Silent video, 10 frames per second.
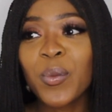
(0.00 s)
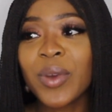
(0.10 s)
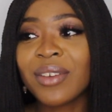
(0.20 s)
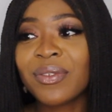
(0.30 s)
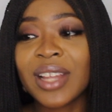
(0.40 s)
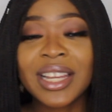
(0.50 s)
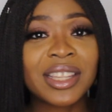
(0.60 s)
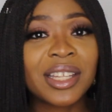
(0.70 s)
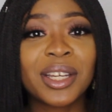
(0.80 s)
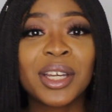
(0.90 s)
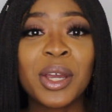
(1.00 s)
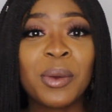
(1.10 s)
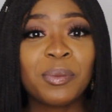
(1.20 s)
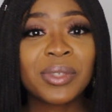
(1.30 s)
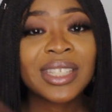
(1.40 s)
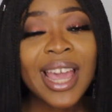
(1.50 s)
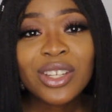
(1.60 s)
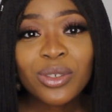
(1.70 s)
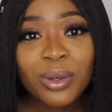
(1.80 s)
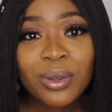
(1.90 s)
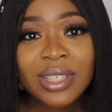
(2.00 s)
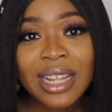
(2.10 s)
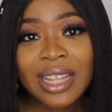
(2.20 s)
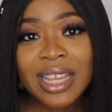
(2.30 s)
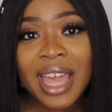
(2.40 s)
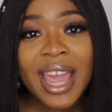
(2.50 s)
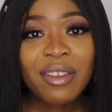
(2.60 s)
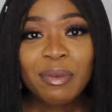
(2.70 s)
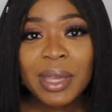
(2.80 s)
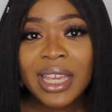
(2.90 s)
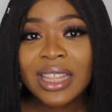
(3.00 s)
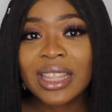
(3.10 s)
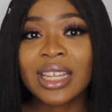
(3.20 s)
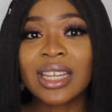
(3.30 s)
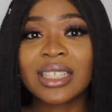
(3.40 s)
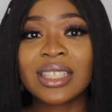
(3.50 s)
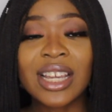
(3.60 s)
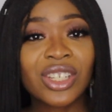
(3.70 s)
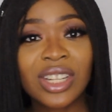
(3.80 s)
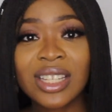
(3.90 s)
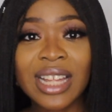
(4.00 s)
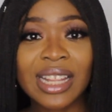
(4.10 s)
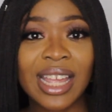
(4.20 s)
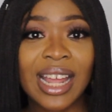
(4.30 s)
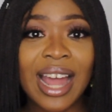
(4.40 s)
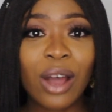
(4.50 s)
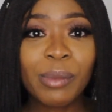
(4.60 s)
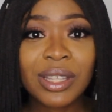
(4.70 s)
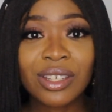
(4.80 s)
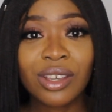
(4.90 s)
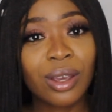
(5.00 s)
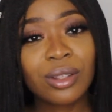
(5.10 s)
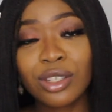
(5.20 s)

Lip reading: with like the schedules that they gave me, the sessions that they allowed me to go